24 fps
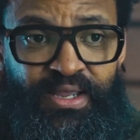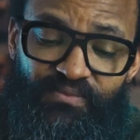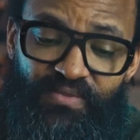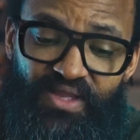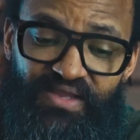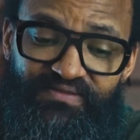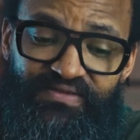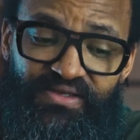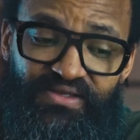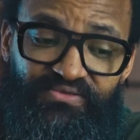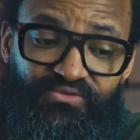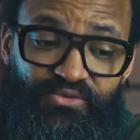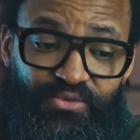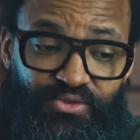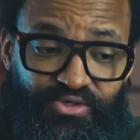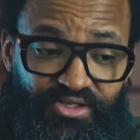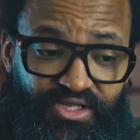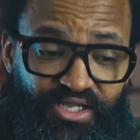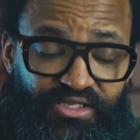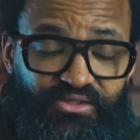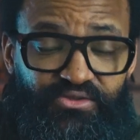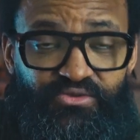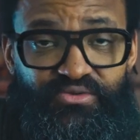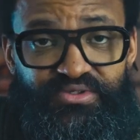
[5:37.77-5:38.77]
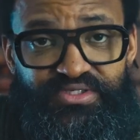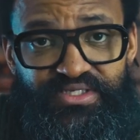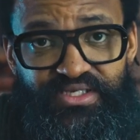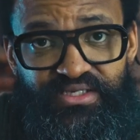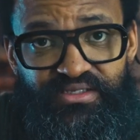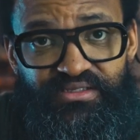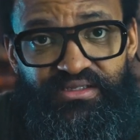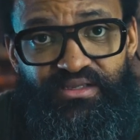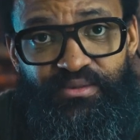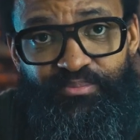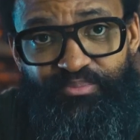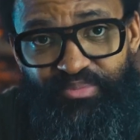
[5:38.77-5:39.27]
Even if you're not
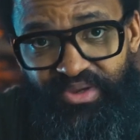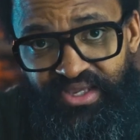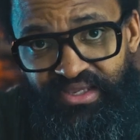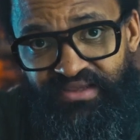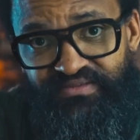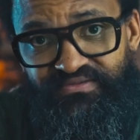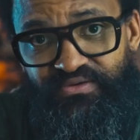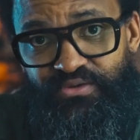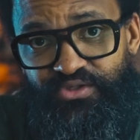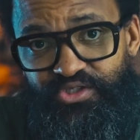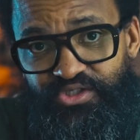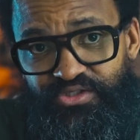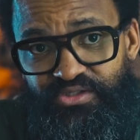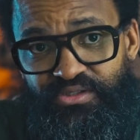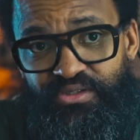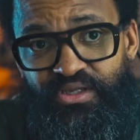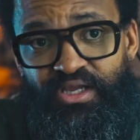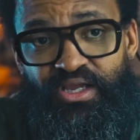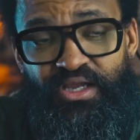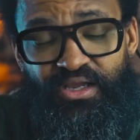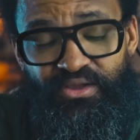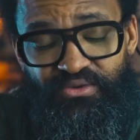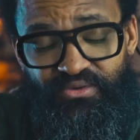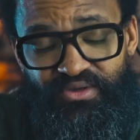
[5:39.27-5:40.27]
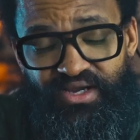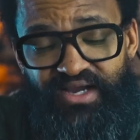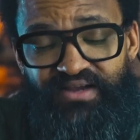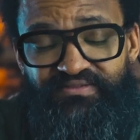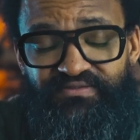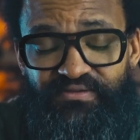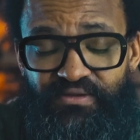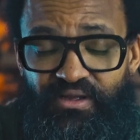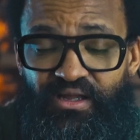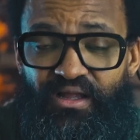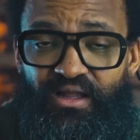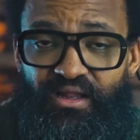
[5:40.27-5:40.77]
using the paying version, you
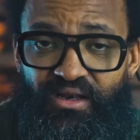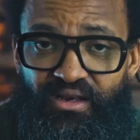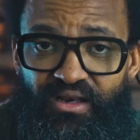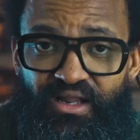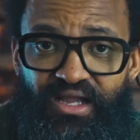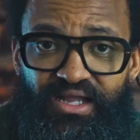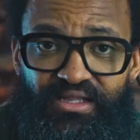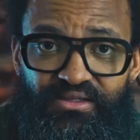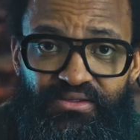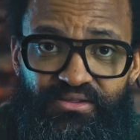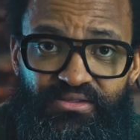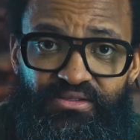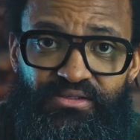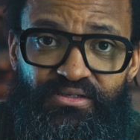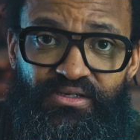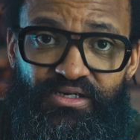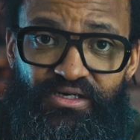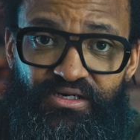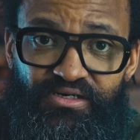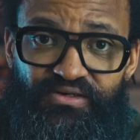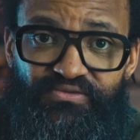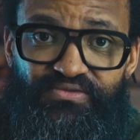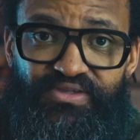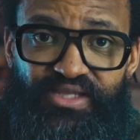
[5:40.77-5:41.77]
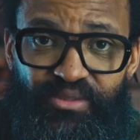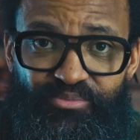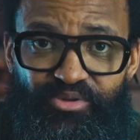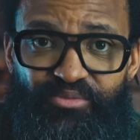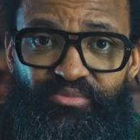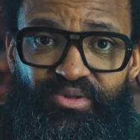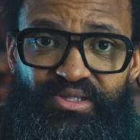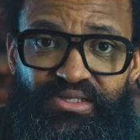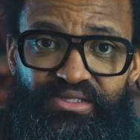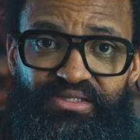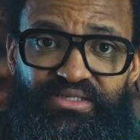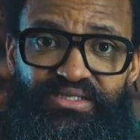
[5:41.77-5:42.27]
have a lot of
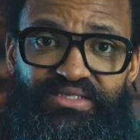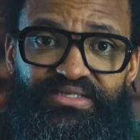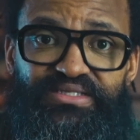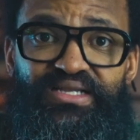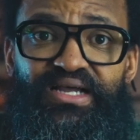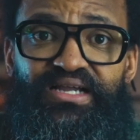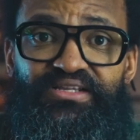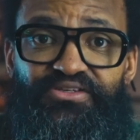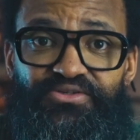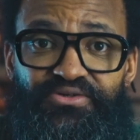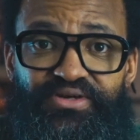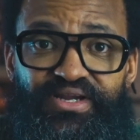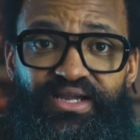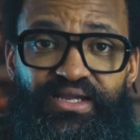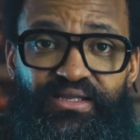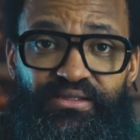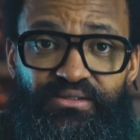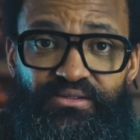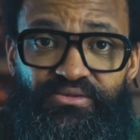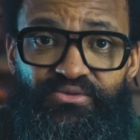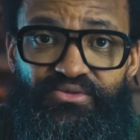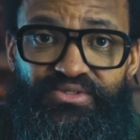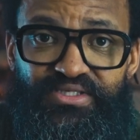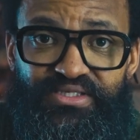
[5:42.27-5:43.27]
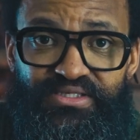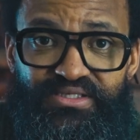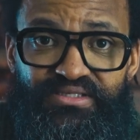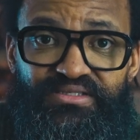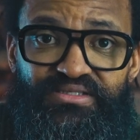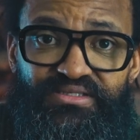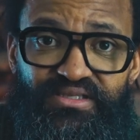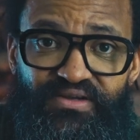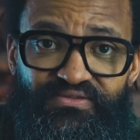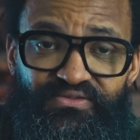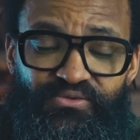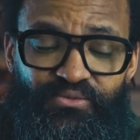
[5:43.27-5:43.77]
capabilities at your hand using this
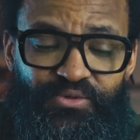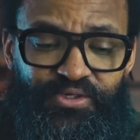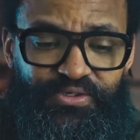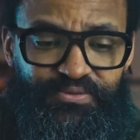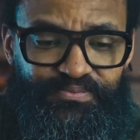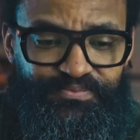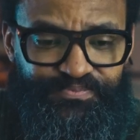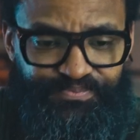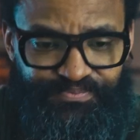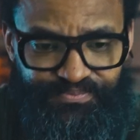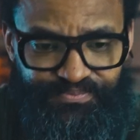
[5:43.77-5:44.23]
software.